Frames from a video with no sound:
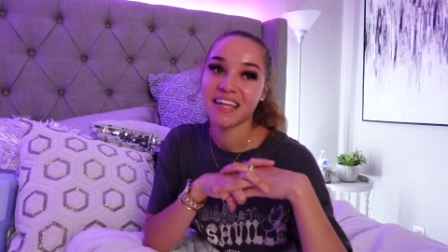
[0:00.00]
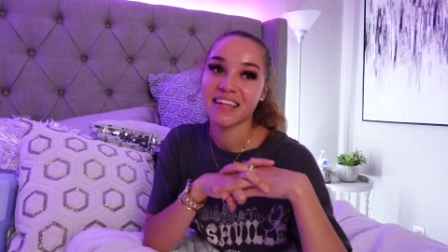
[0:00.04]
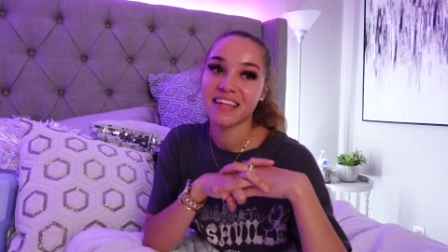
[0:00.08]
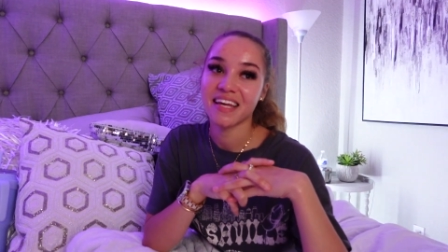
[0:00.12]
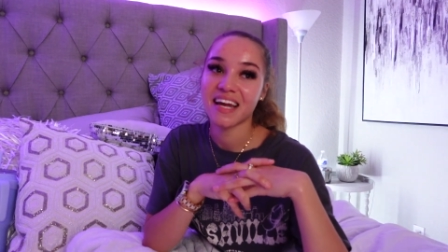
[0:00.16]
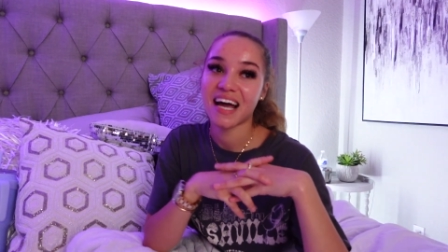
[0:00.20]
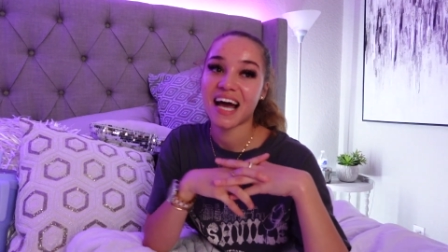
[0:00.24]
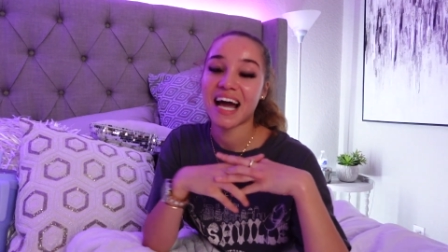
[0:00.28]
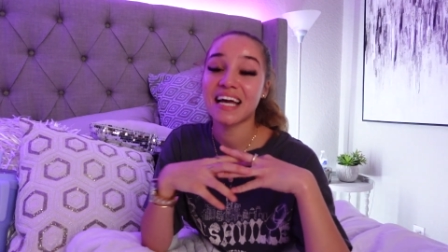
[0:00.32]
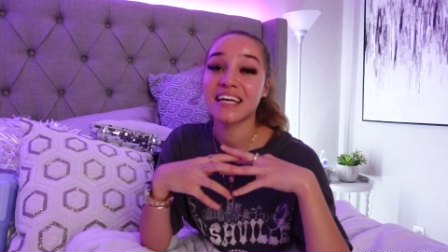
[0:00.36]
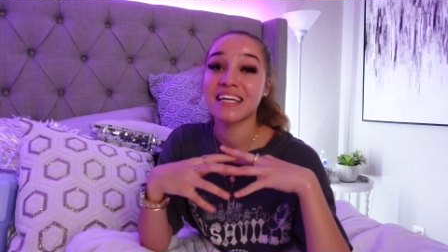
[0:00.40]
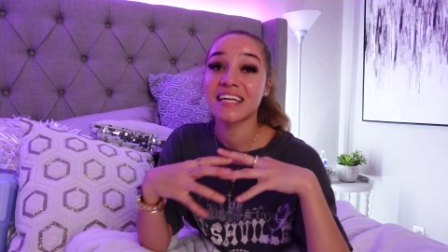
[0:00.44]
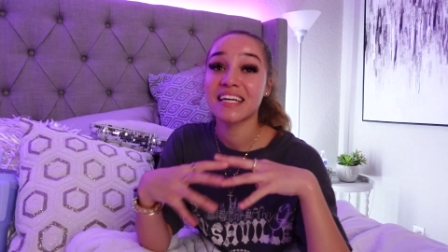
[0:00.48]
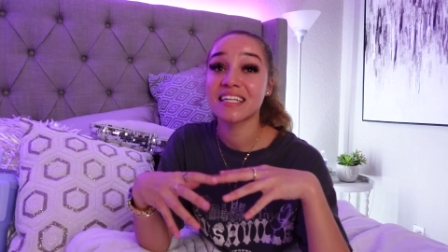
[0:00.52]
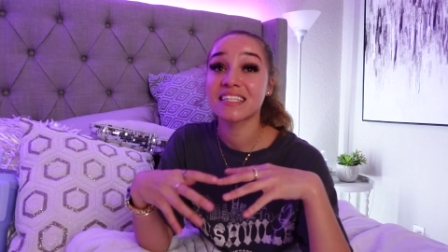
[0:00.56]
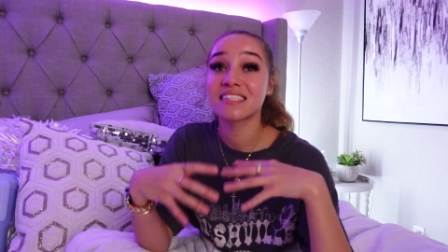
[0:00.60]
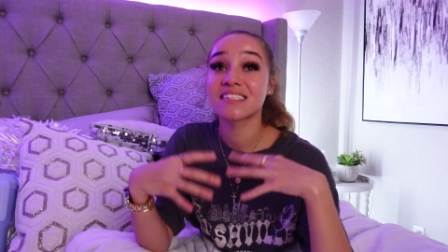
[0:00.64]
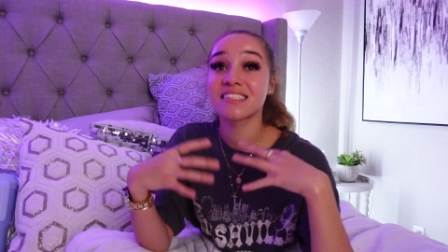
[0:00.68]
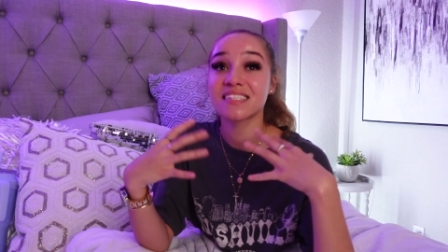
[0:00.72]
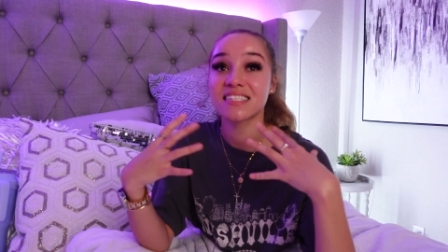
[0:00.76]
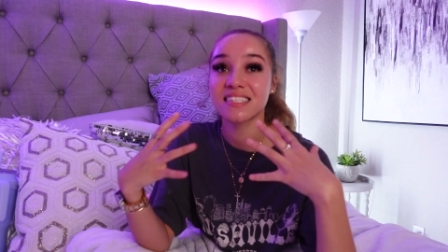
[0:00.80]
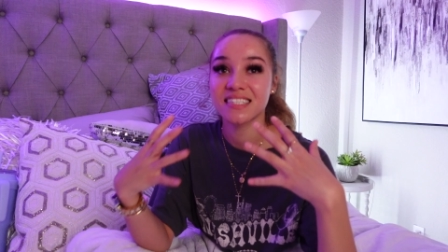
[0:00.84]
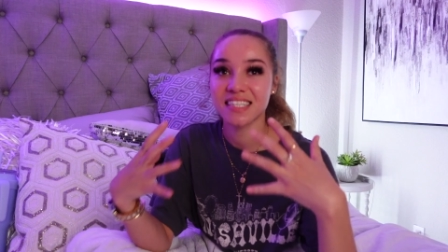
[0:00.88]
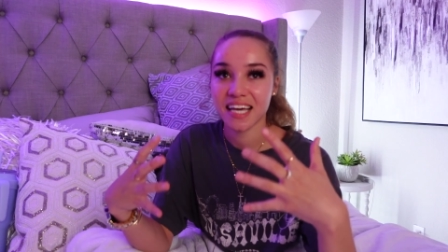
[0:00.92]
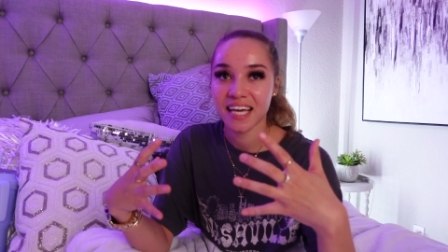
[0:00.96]
that I needed
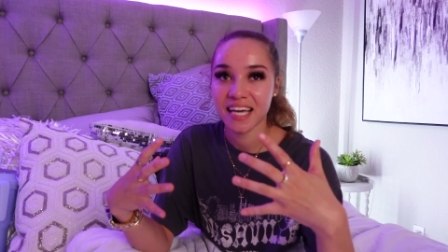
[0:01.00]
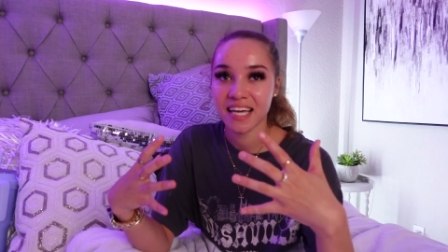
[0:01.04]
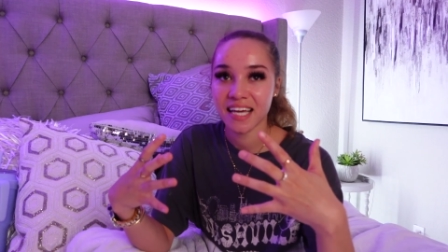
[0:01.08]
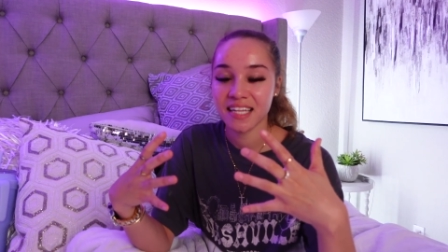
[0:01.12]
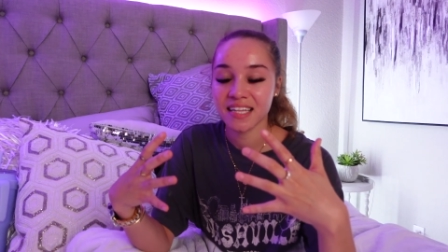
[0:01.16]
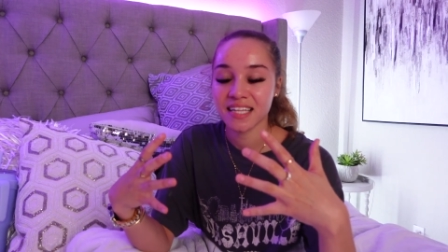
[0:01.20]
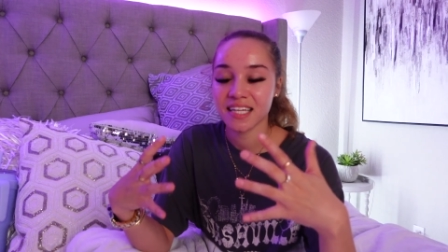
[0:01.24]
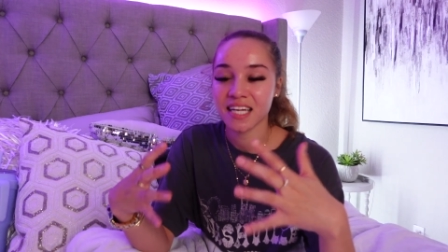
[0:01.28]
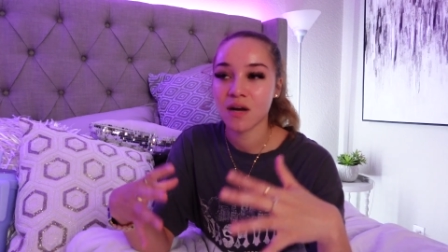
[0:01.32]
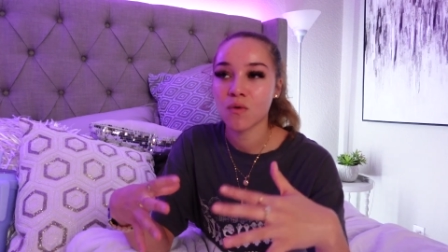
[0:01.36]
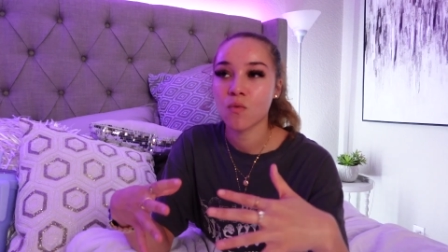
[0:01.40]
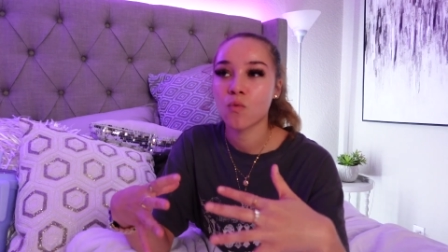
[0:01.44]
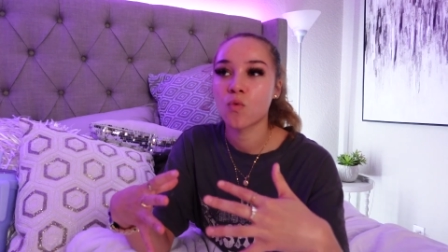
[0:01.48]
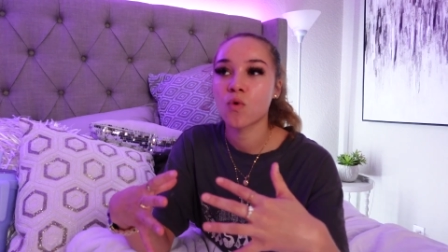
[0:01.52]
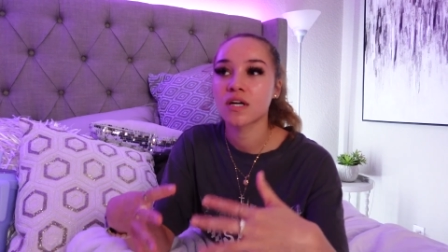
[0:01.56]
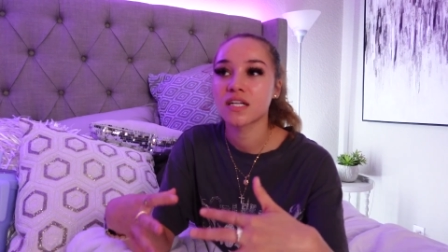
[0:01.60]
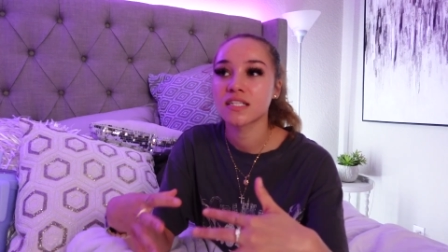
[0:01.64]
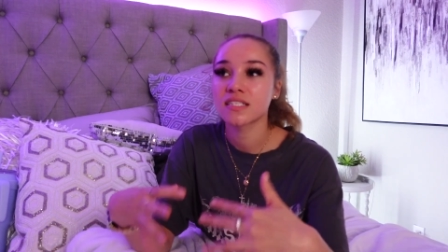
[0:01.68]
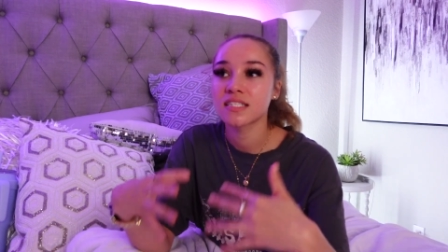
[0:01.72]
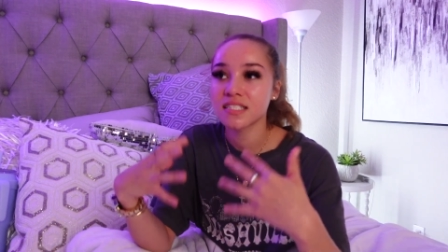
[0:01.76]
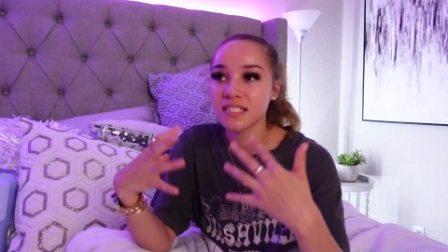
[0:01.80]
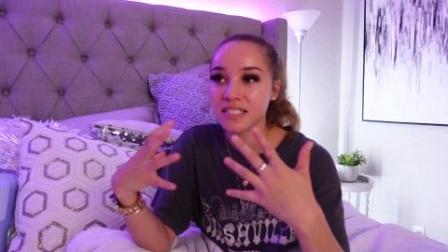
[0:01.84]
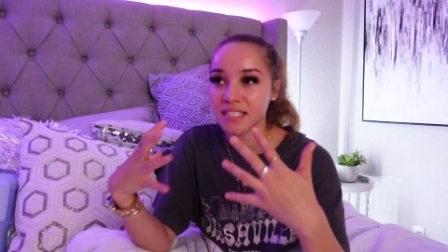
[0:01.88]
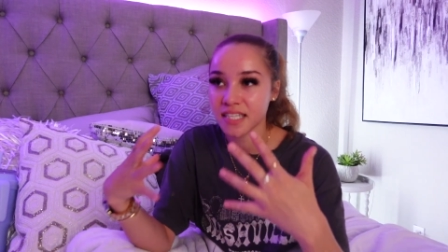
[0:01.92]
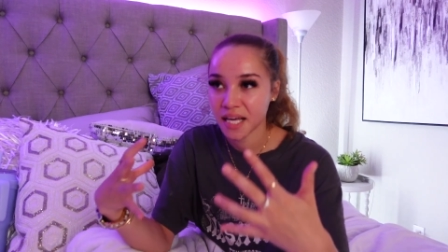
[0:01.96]
to say and that I
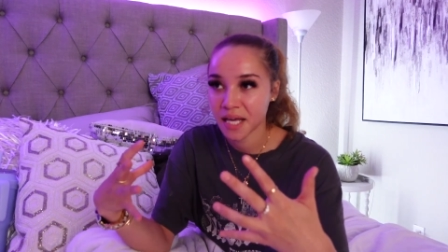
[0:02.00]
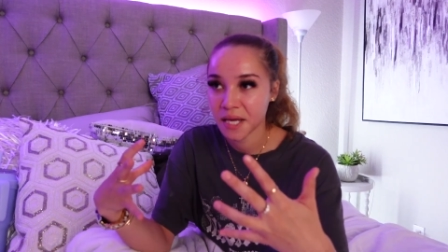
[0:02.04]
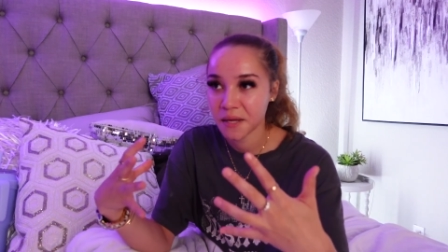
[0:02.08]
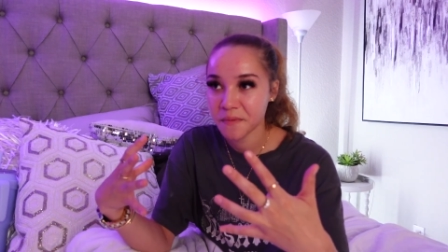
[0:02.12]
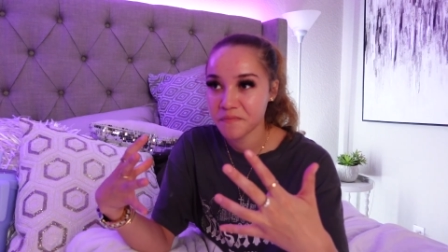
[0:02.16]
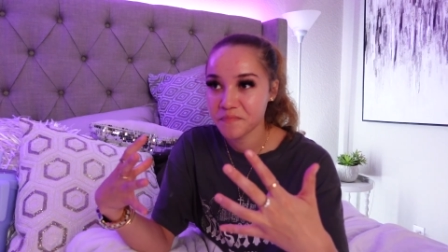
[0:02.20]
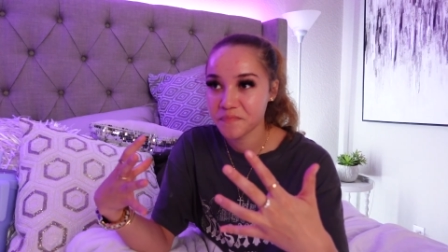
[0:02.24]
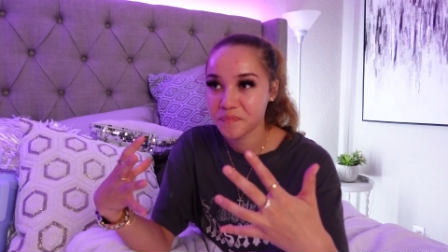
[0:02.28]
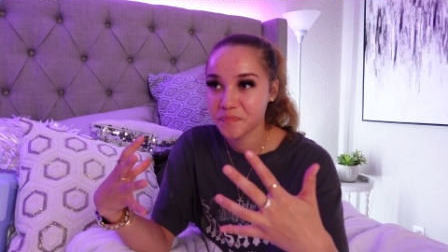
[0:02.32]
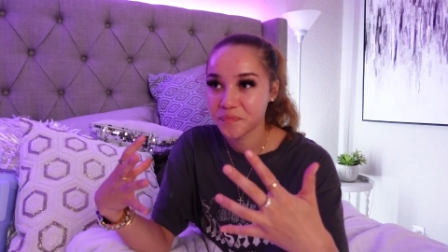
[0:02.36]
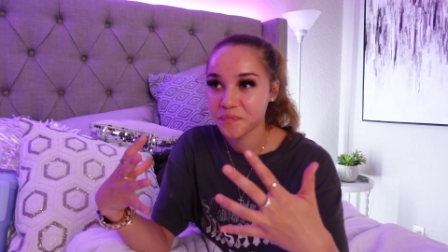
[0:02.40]
wanted to say.